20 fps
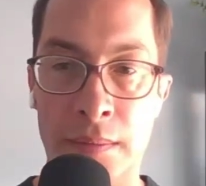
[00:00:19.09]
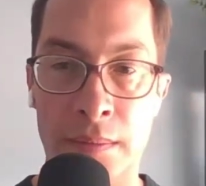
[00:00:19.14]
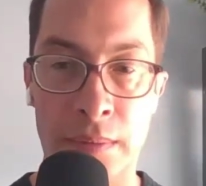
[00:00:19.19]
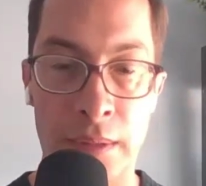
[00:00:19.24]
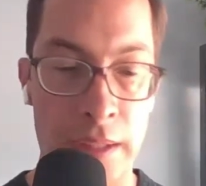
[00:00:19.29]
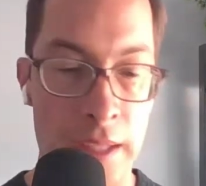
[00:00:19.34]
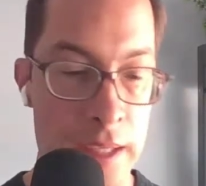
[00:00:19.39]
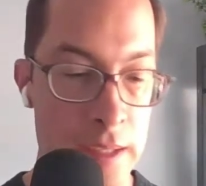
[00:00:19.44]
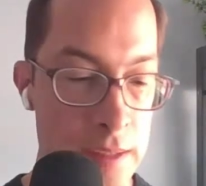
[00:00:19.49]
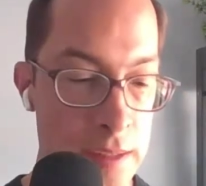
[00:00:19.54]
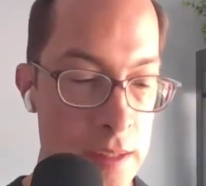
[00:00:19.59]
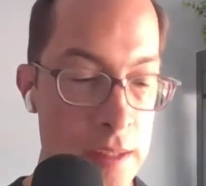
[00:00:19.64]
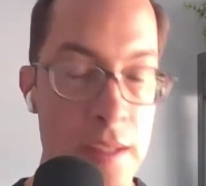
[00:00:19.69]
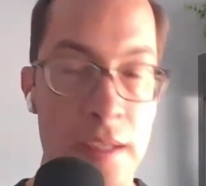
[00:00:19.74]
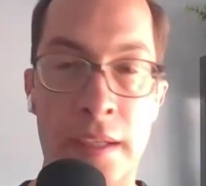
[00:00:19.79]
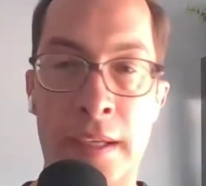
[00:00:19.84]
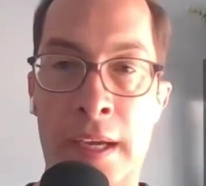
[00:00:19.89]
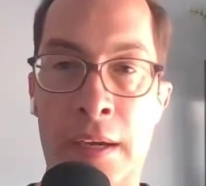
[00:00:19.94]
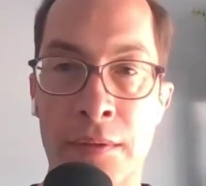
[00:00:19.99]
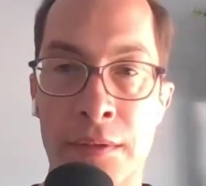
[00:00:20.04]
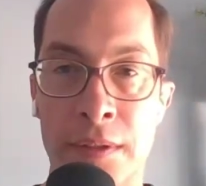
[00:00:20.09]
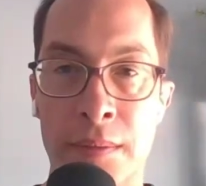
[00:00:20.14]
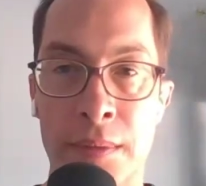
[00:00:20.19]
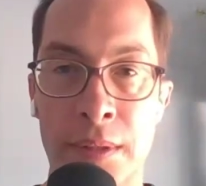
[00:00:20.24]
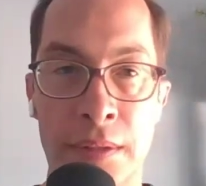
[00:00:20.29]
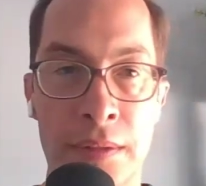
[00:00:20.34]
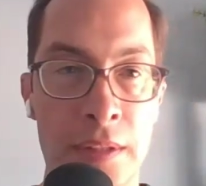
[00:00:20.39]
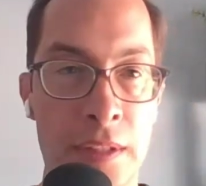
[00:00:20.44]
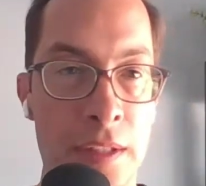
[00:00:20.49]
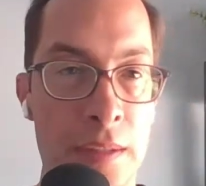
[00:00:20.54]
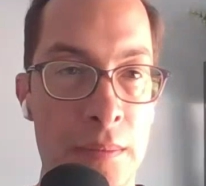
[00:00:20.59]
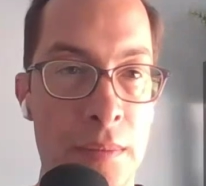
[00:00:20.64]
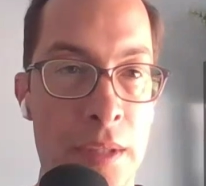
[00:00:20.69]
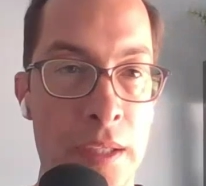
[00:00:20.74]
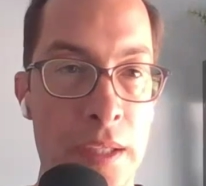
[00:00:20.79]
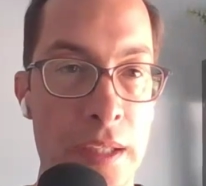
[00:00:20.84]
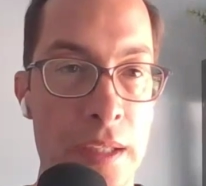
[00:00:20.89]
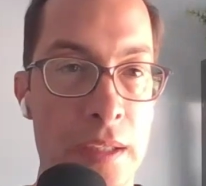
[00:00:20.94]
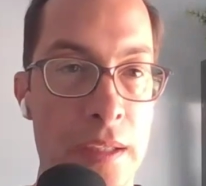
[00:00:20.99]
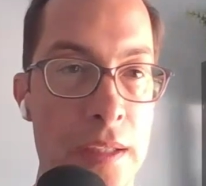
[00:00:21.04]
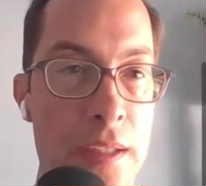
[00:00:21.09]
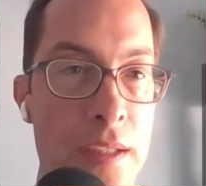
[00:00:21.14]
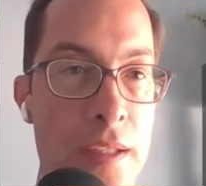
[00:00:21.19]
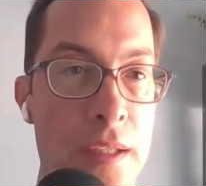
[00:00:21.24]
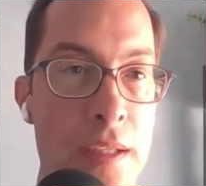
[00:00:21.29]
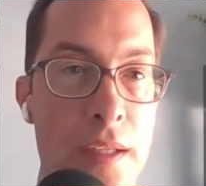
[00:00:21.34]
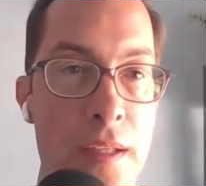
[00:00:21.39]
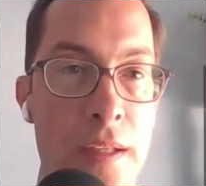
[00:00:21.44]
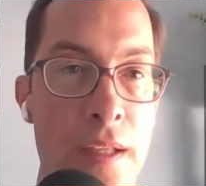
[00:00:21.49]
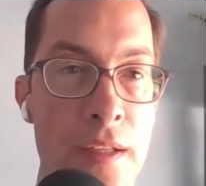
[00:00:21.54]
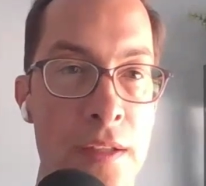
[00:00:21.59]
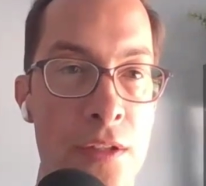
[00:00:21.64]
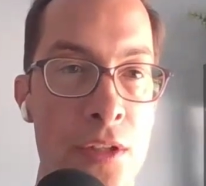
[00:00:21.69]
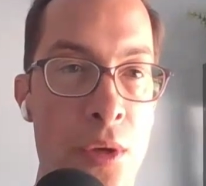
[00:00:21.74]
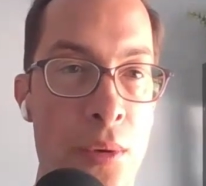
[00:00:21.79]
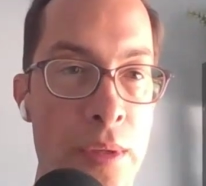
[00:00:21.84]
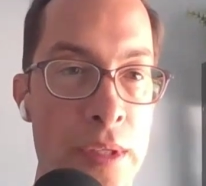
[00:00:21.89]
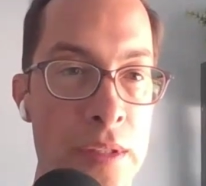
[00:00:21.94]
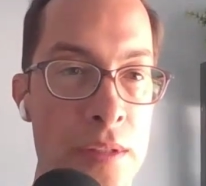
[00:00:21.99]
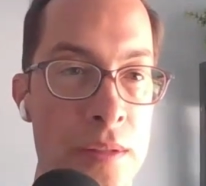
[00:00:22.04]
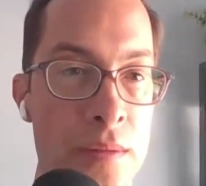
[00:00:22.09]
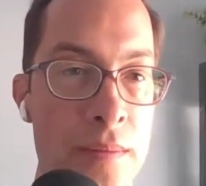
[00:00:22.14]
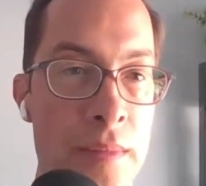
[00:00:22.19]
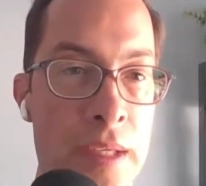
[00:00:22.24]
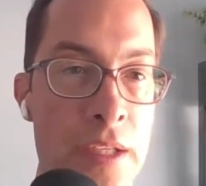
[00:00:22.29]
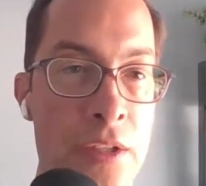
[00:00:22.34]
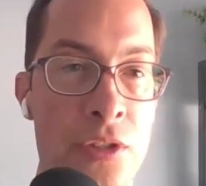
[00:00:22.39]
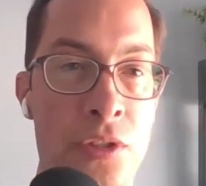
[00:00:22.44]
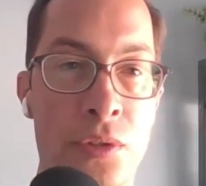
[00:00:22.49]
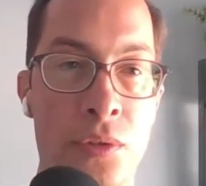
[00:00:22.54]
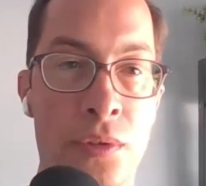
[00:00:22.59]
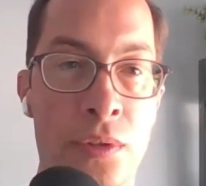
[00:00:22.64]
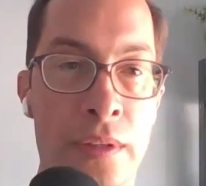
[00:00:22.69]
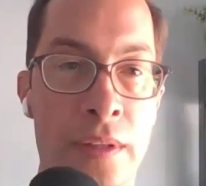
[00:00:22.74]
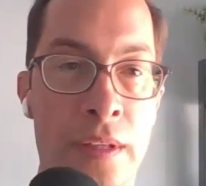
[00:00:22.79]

but as the accountability buddy that's going to make sure